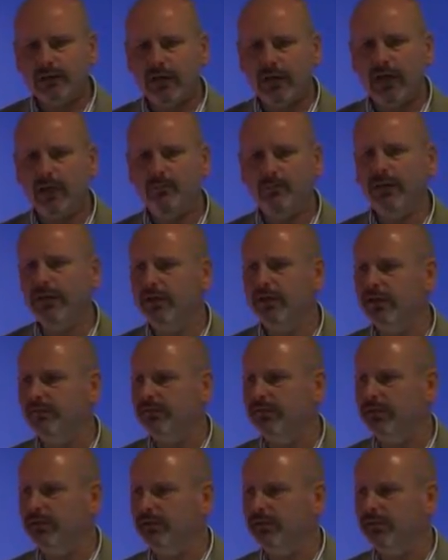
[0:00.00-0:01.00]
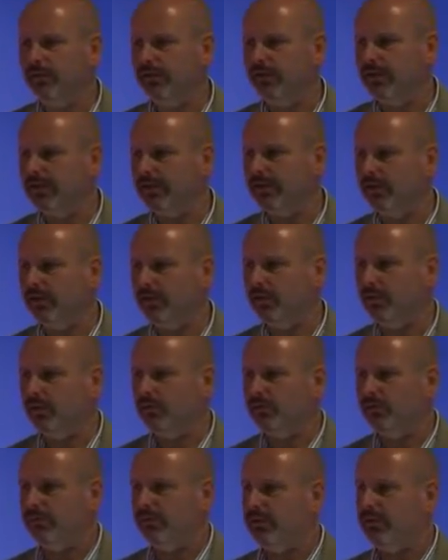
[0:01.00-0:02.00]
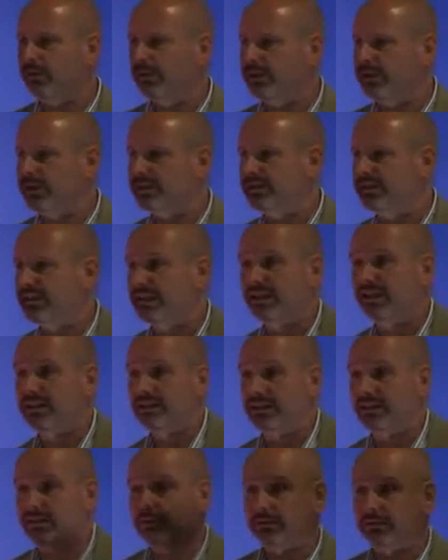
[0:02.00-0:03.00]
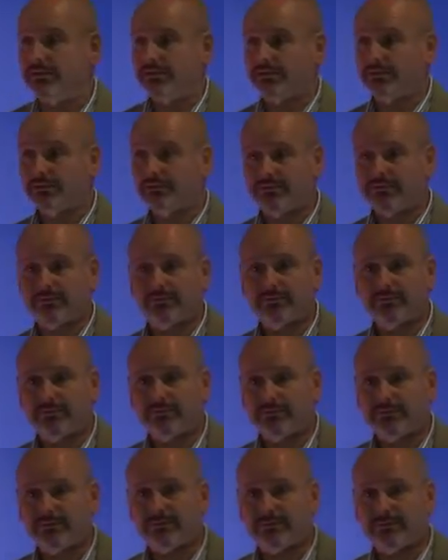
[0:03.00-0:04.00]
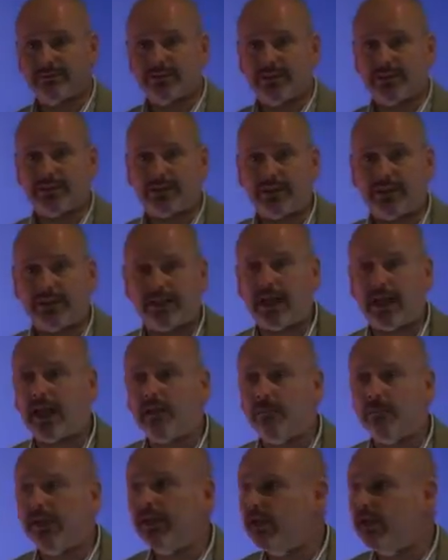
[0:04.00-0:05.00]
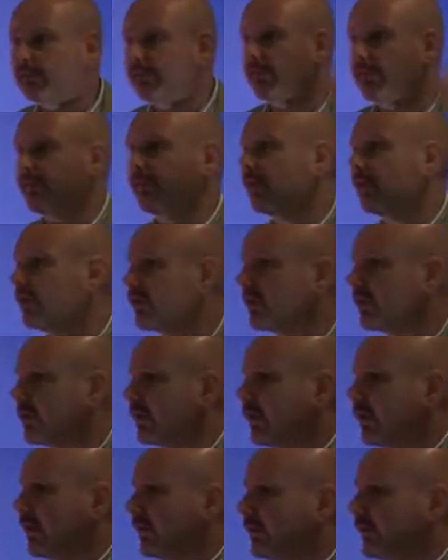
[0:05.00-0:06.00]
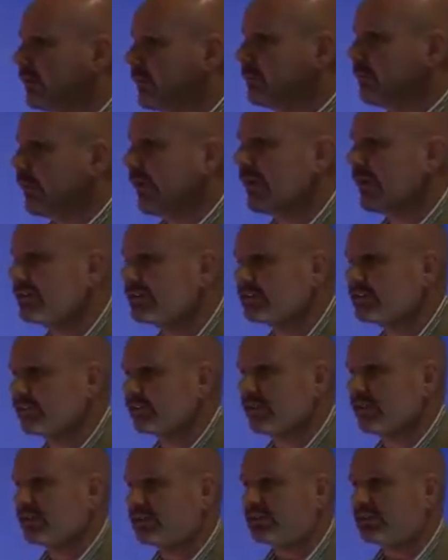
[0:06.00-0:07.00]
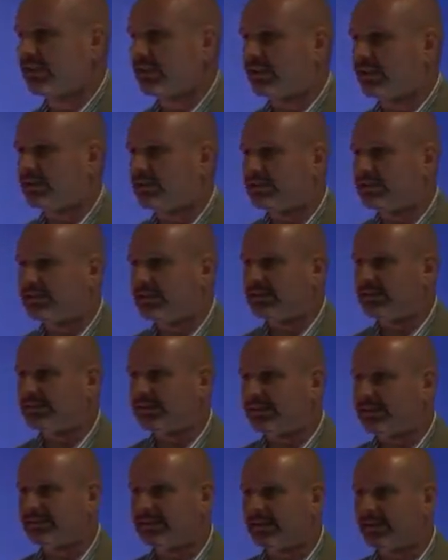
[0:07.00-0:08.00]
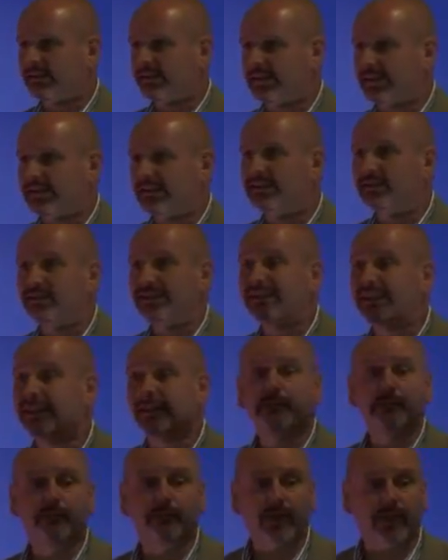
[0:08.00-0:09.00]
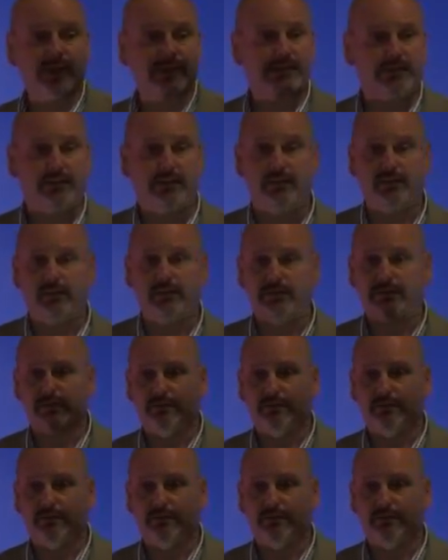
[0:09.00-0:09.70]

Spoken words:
How many of you think that the world of work is changing? Okay, and how many of you think that the pace of that change is accelerating, so it's getting faster?